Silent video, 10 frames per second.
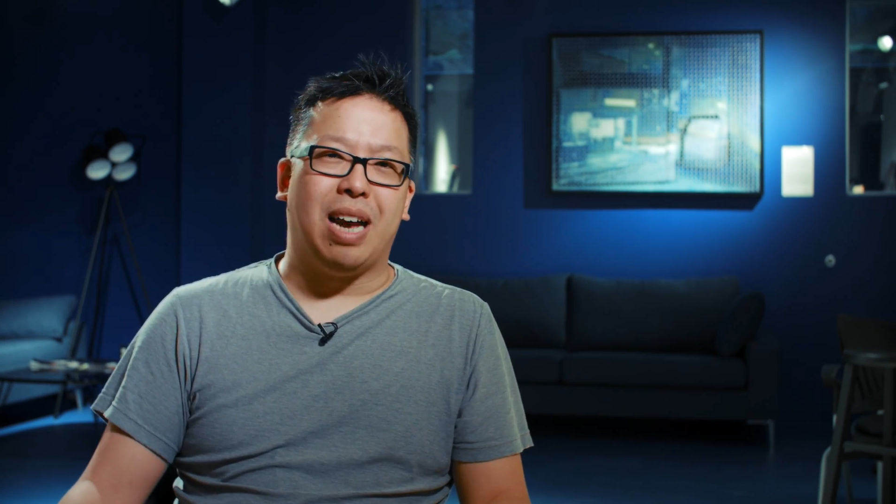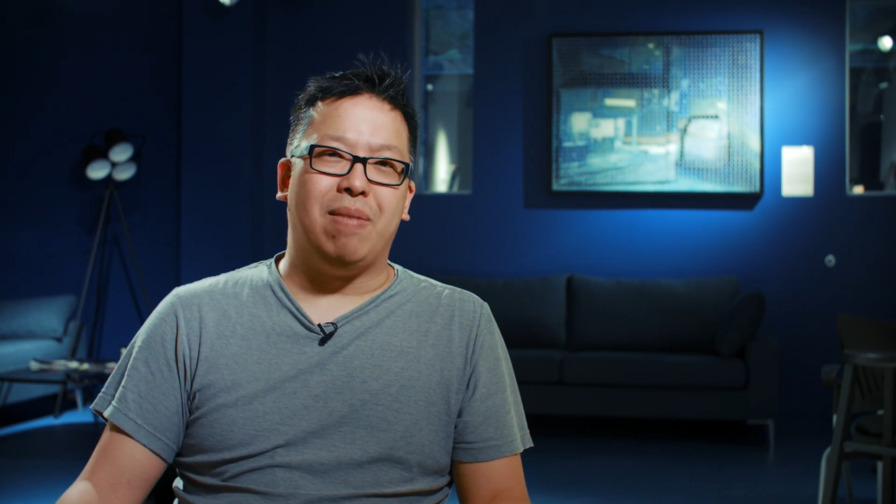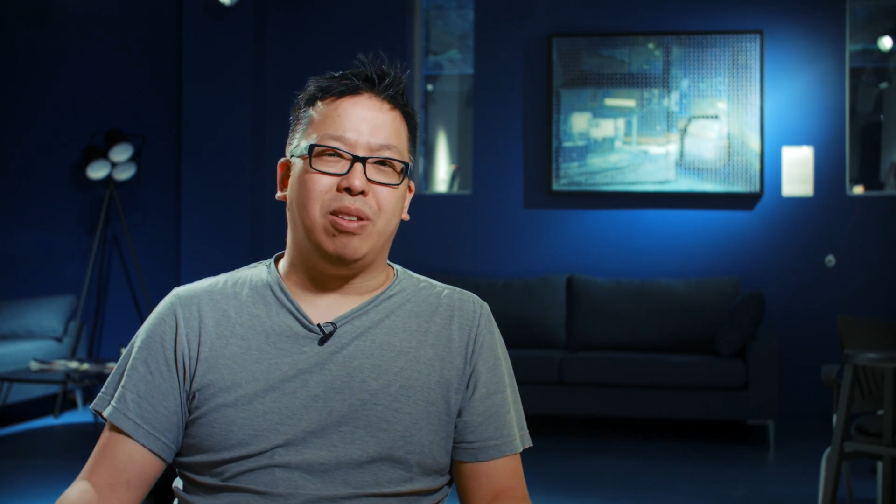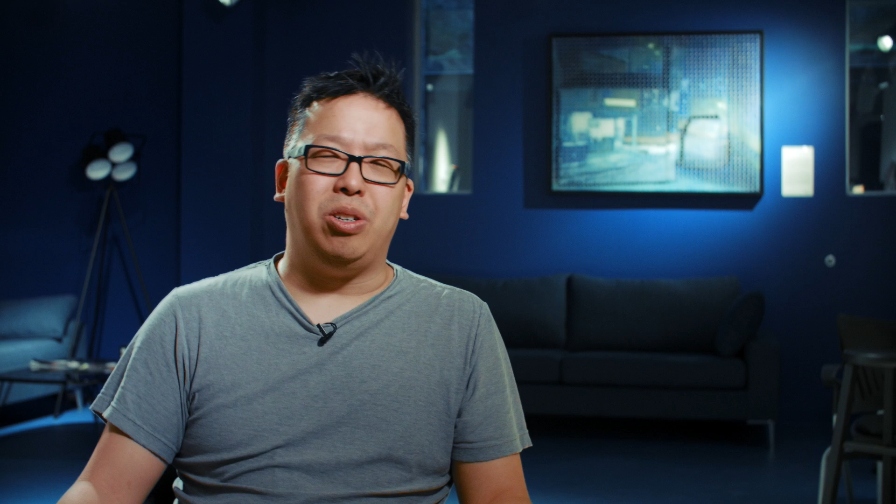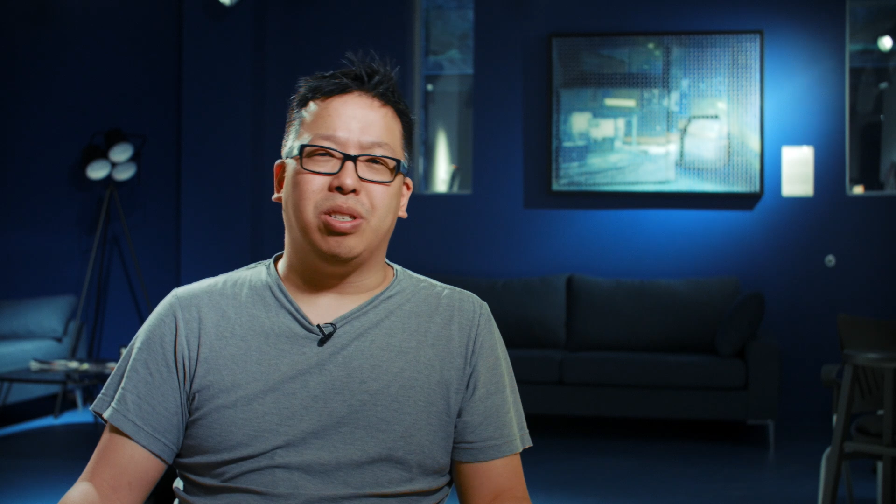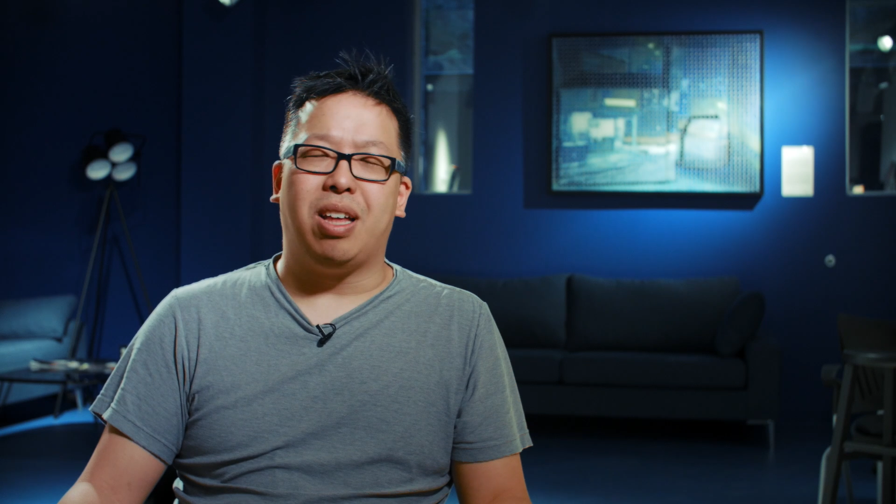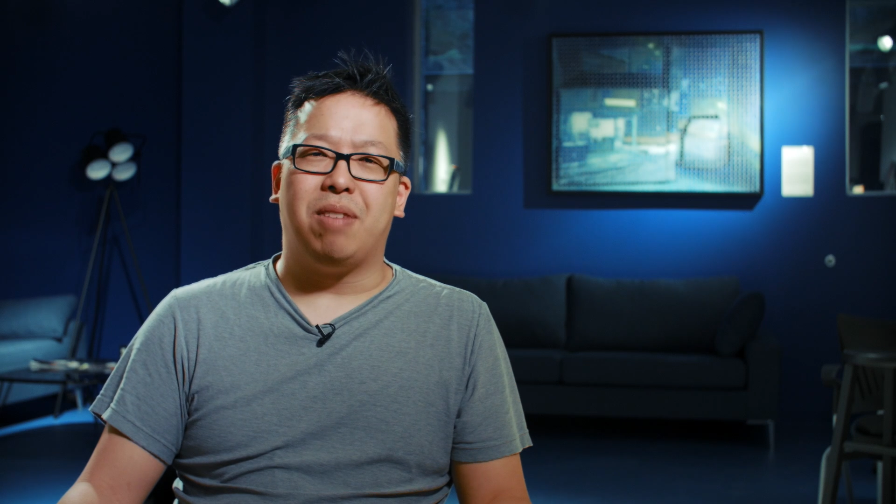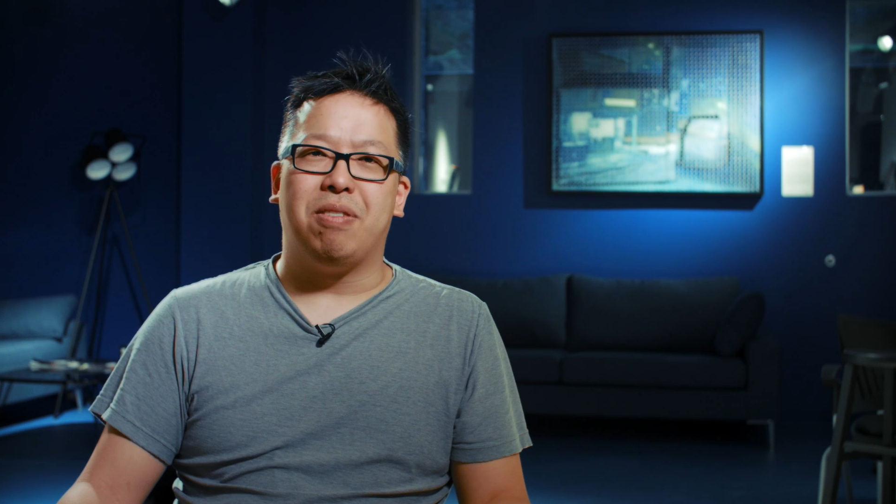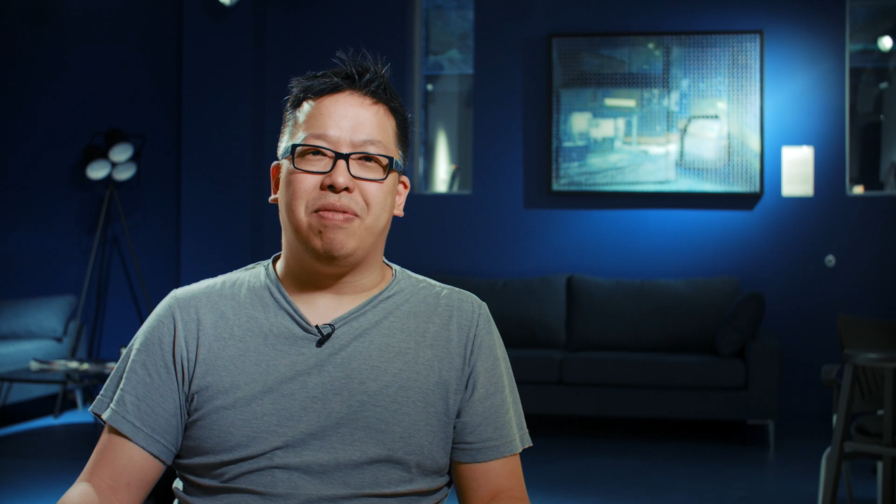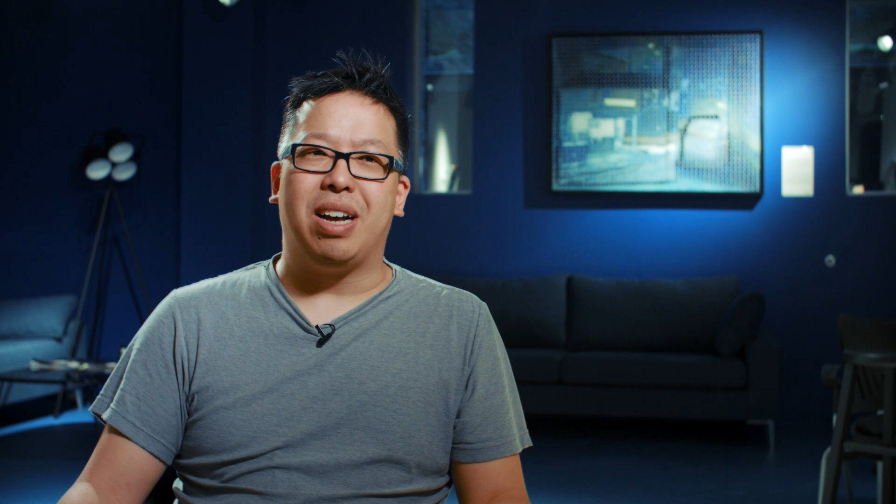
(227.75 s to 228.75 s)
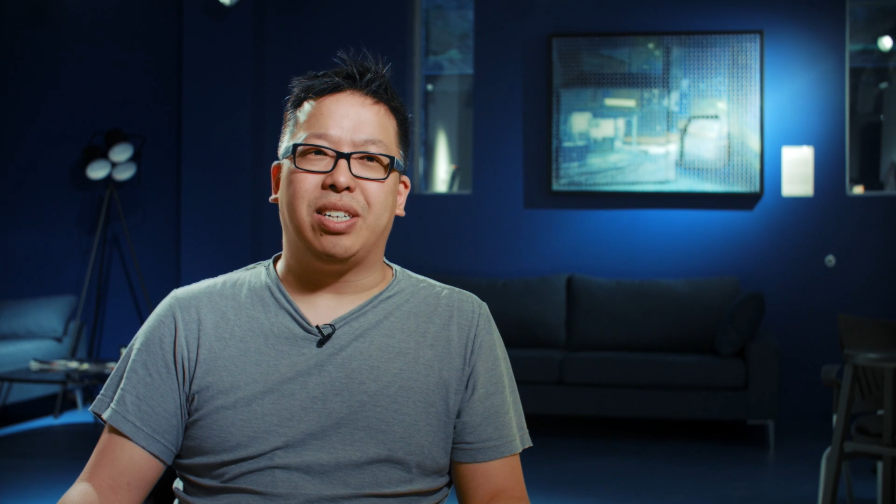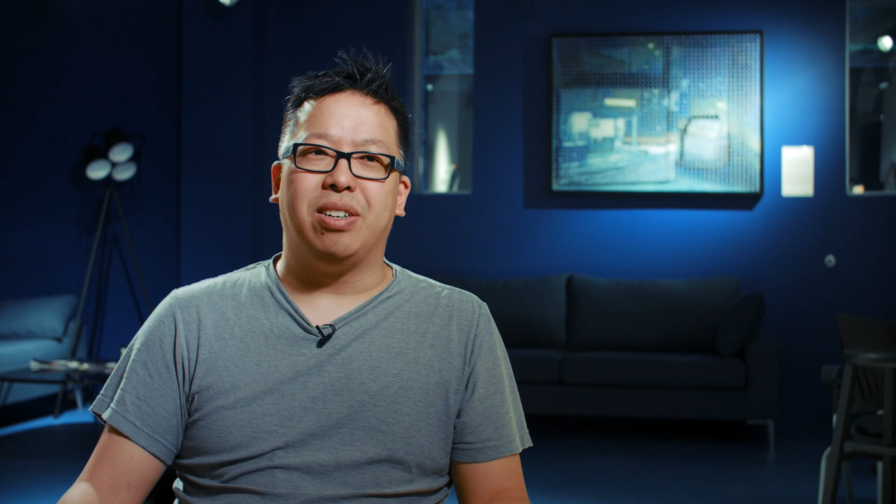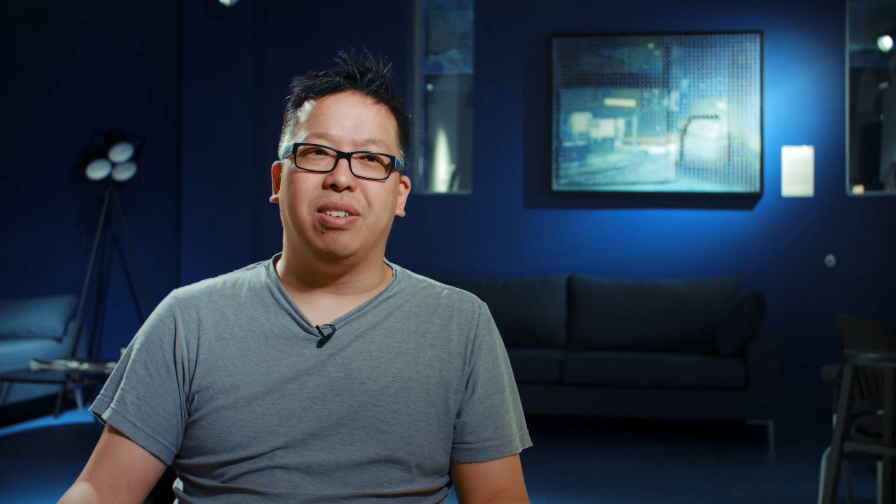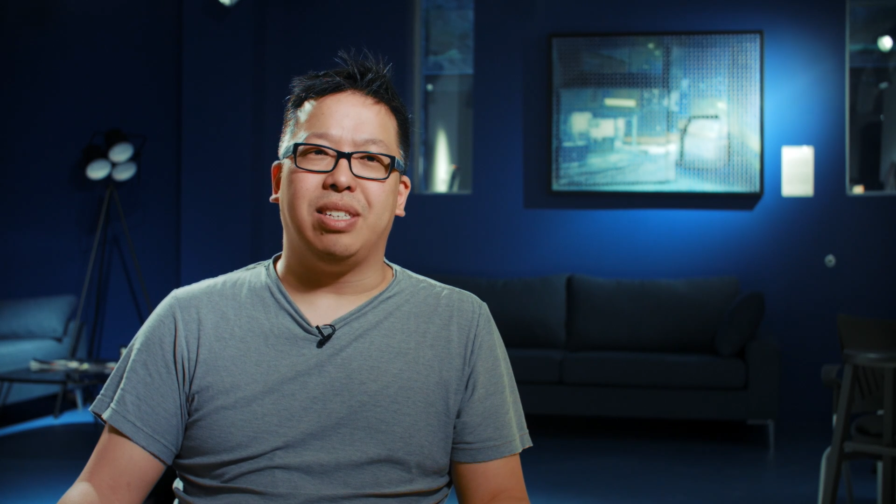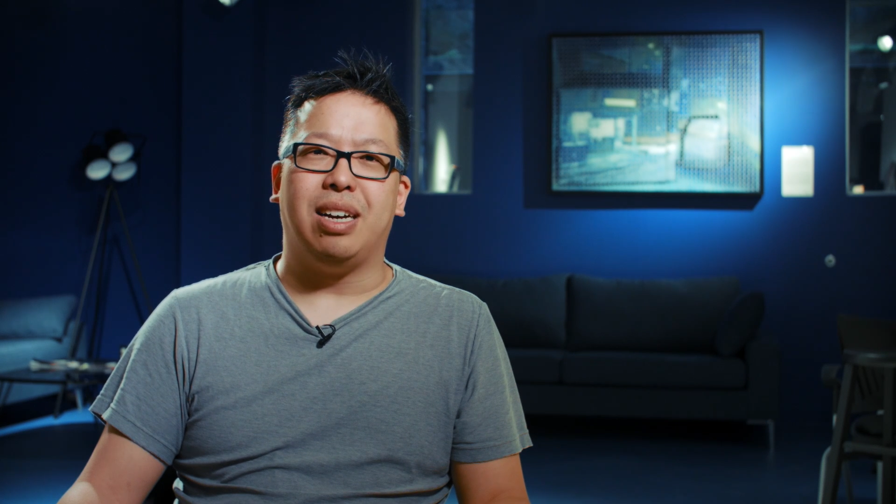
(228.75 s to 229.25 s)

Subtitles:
I haven't used a lot of reflectors